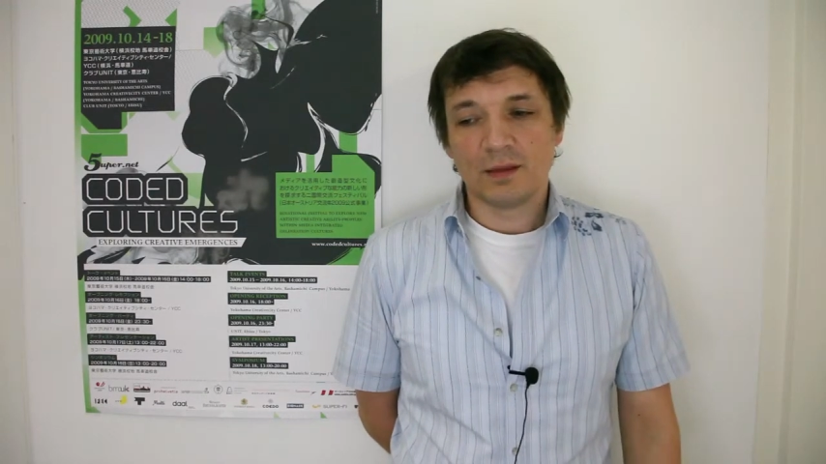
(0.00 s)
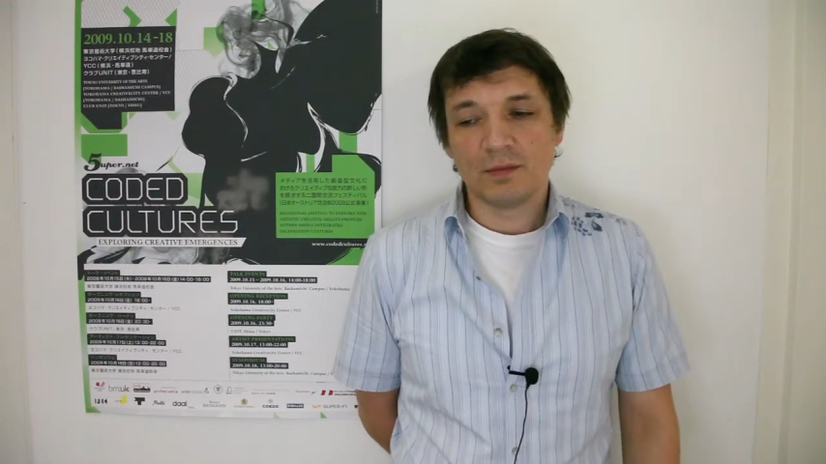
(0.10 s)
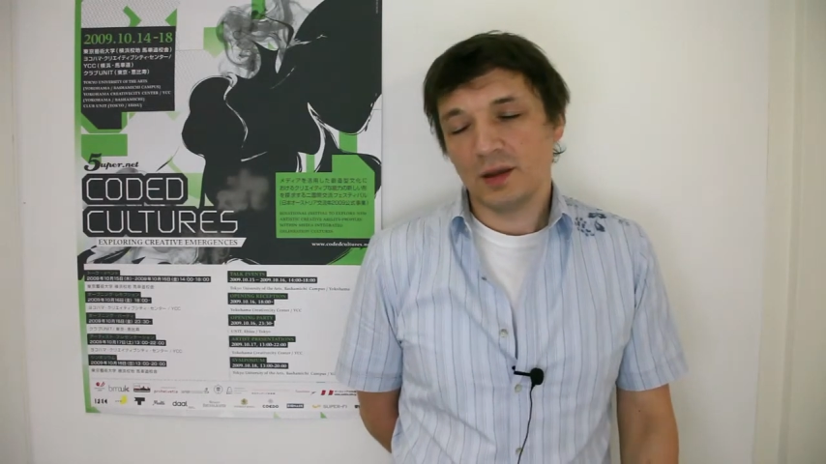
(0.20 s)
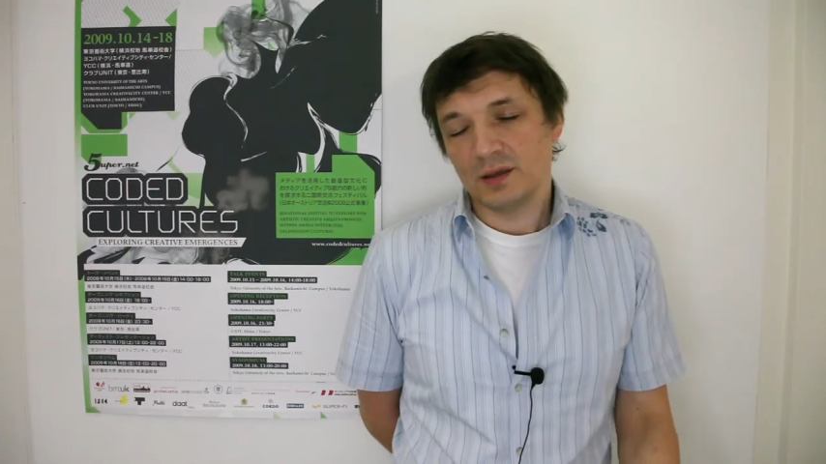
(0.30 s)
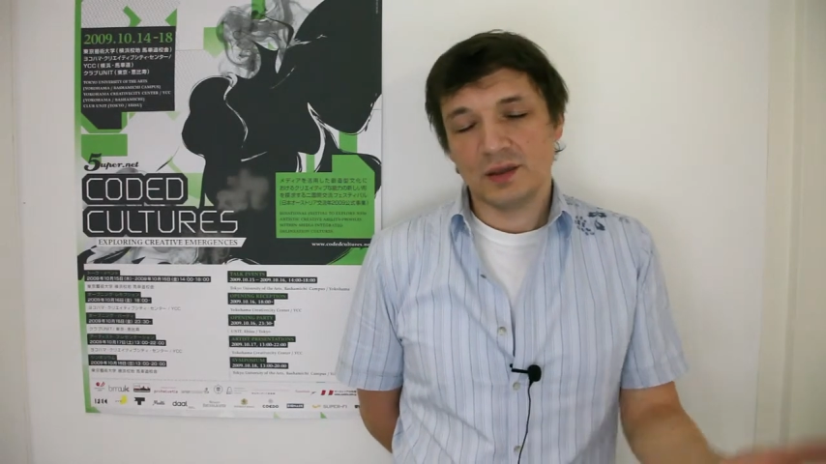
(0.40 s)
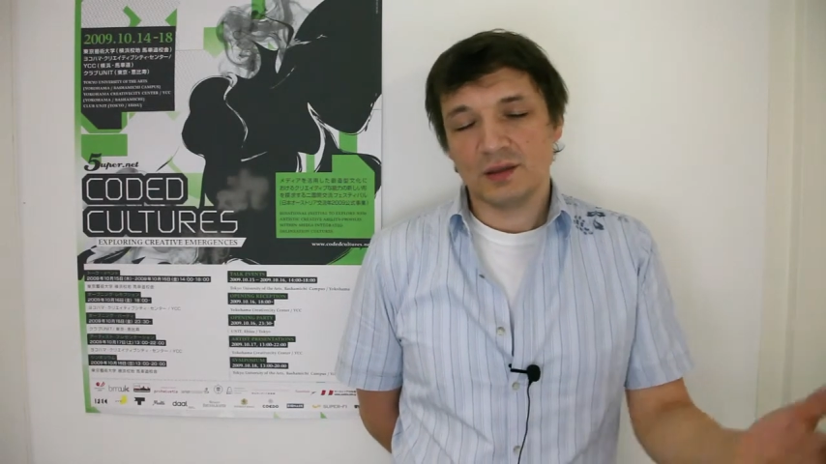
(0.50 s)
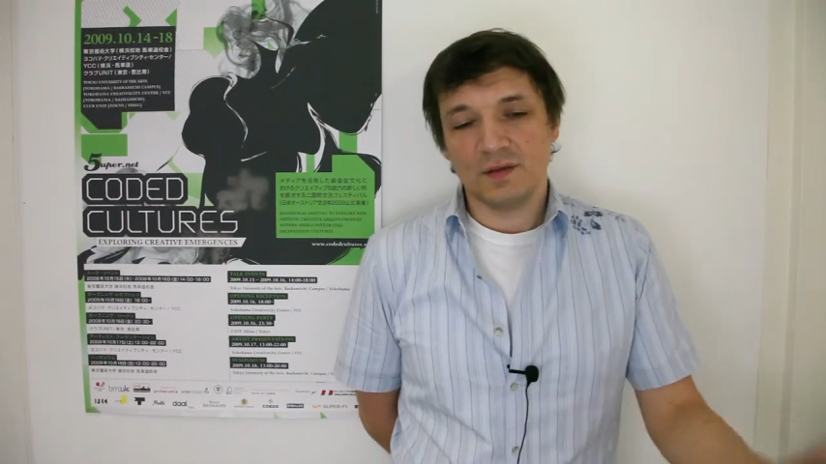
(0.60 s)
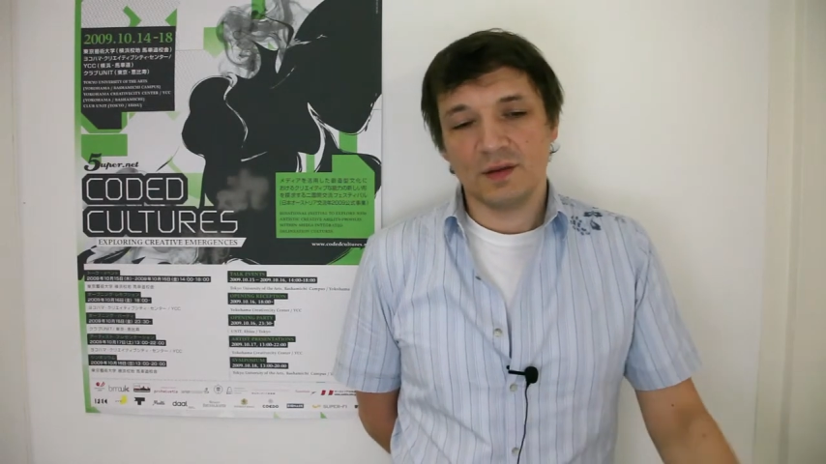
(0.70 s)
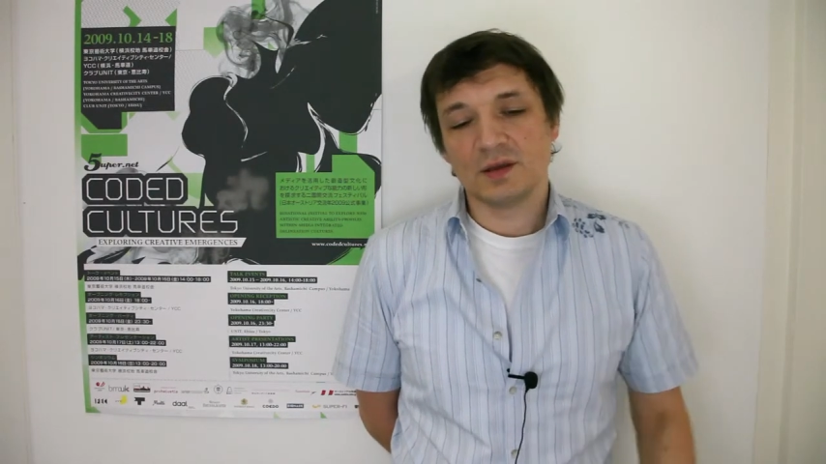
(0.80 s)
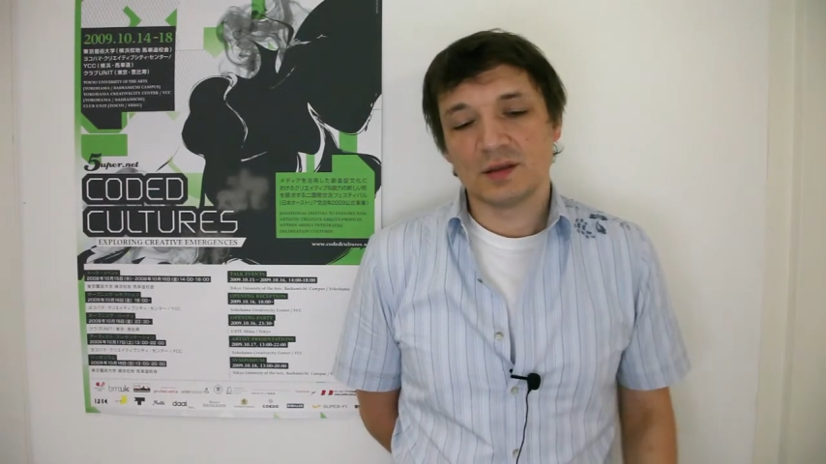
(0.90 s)
But I
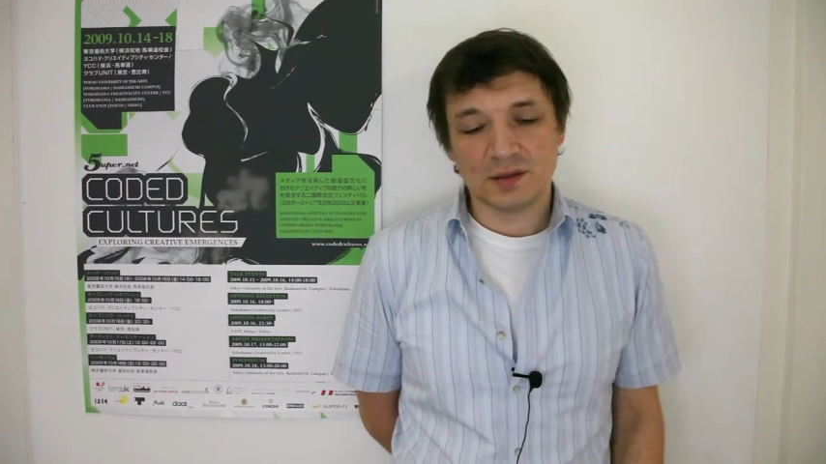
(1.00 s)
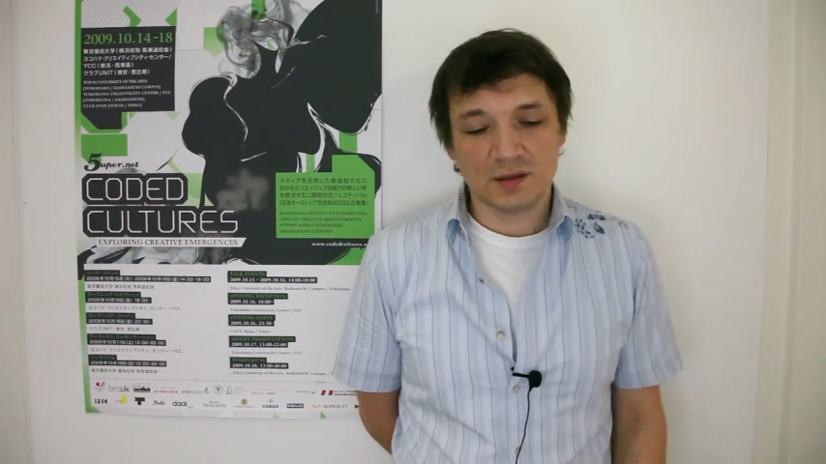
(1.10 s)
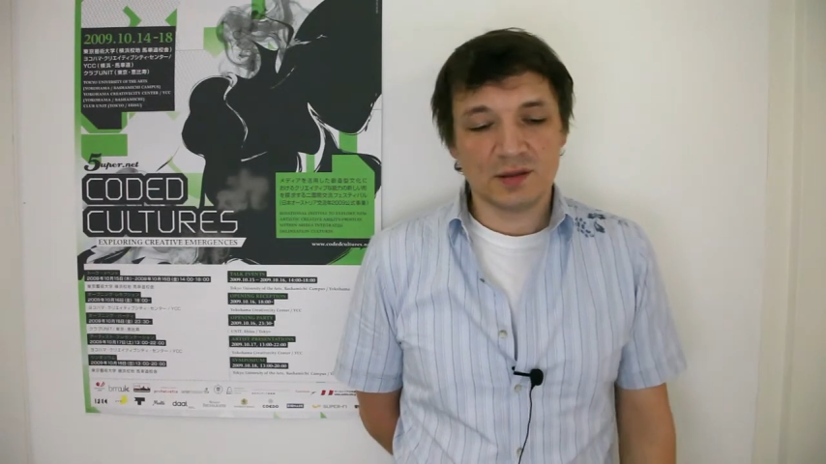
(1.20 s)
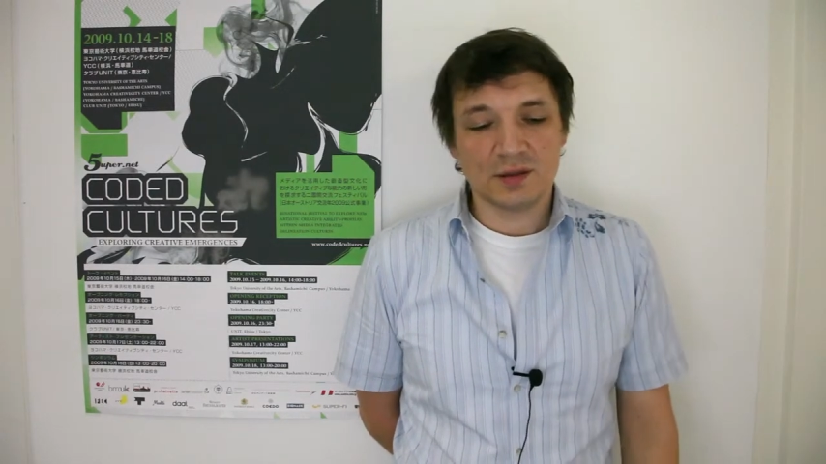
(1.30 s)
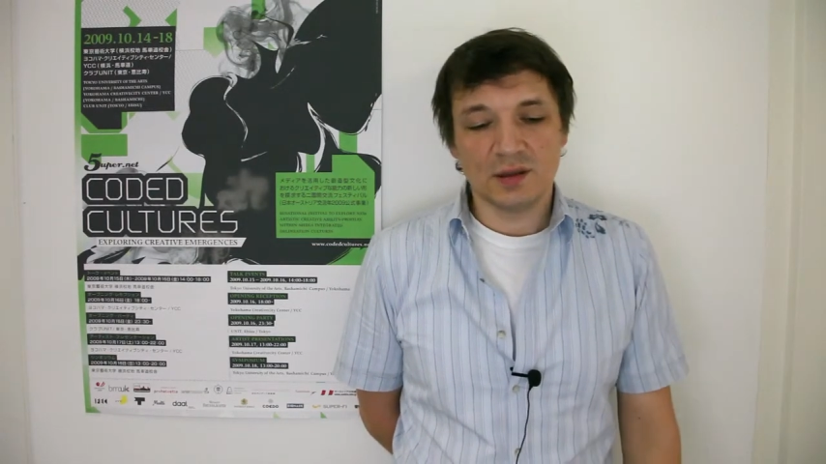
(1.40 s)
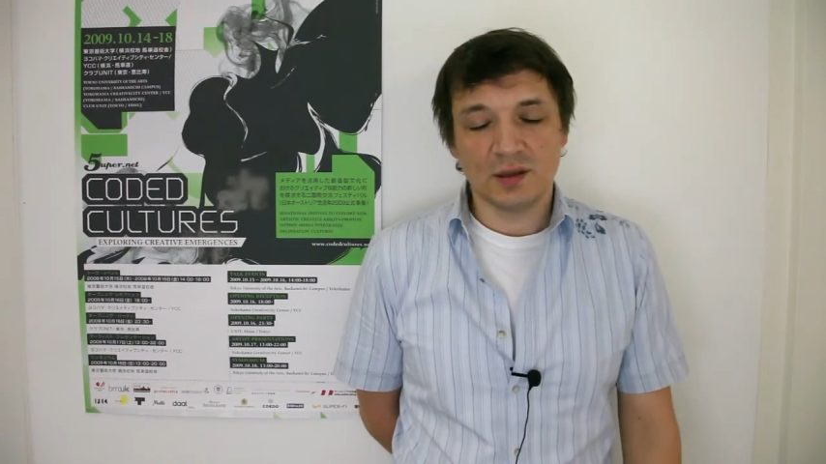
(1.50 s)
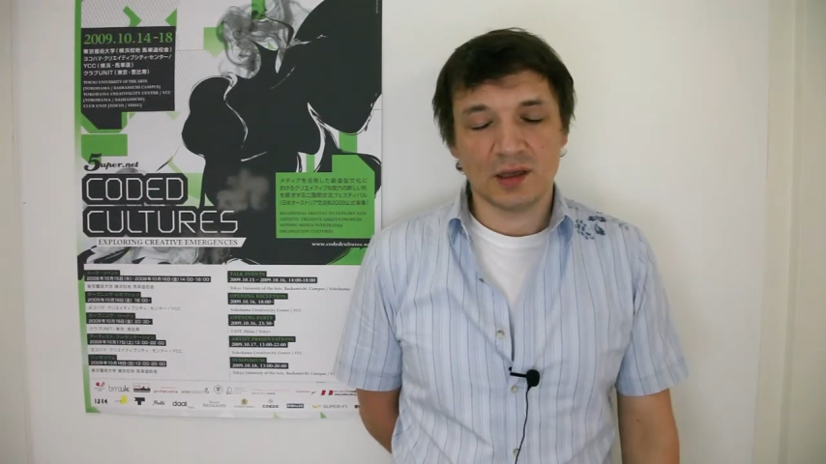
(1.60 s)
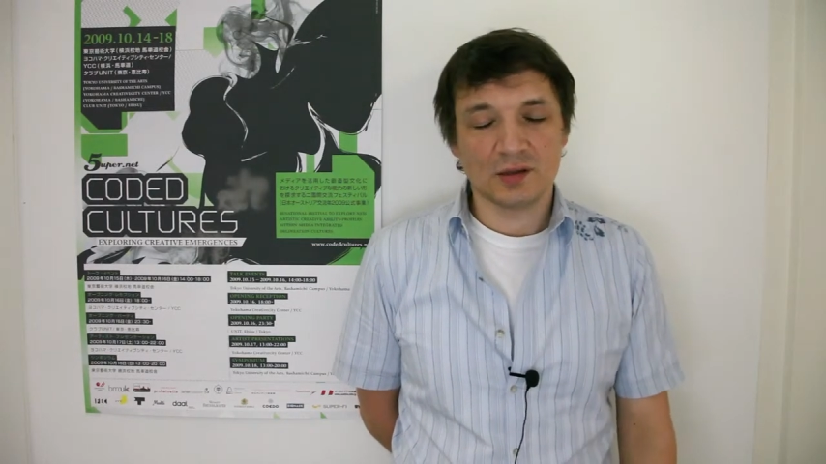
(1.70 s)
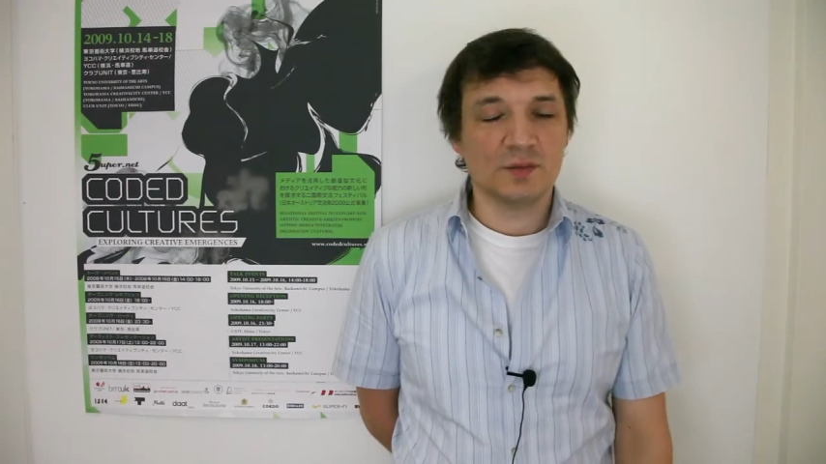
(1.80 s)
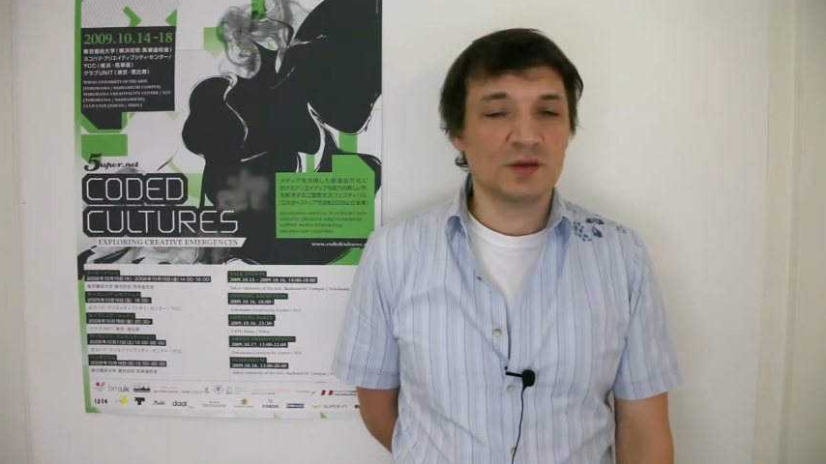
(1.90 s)
think it still
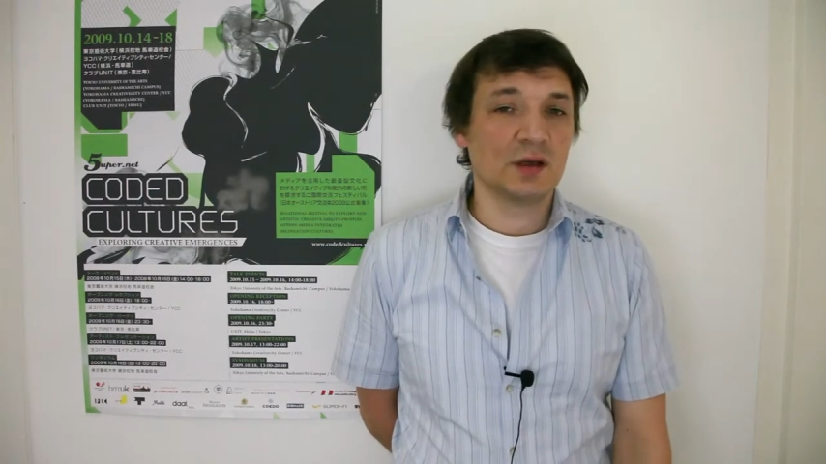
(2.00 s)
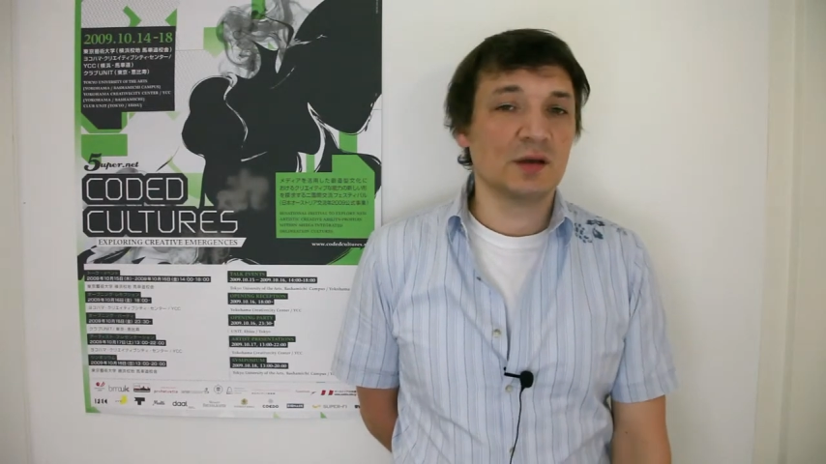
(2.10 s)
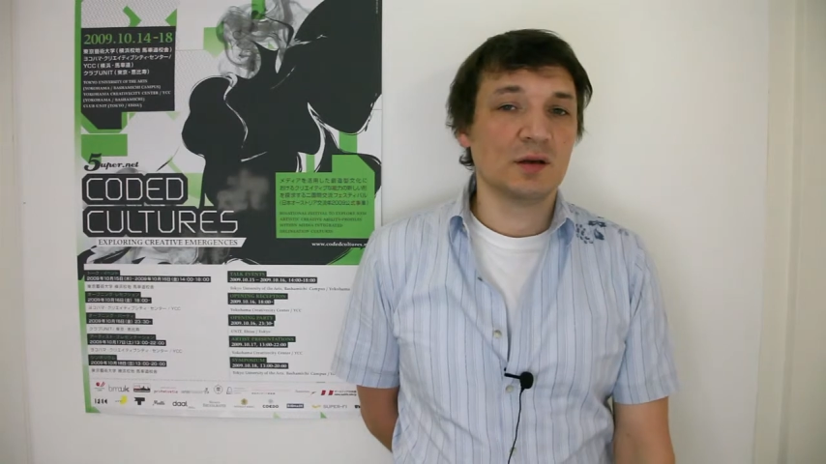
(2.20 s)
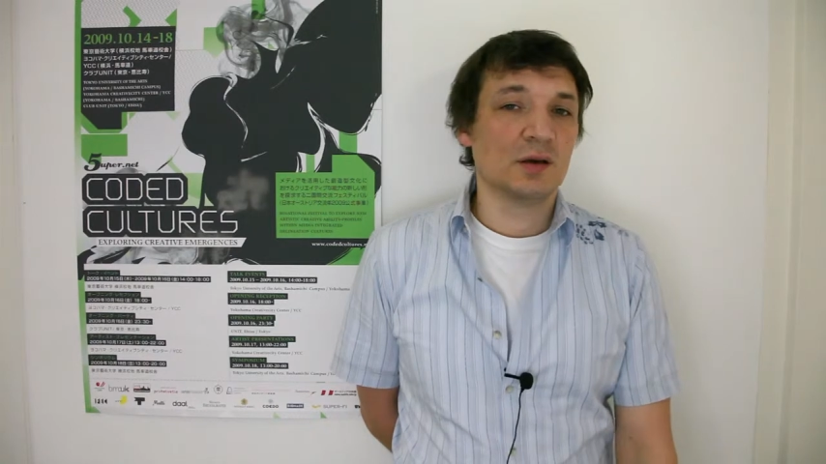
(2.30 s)
has to be seen.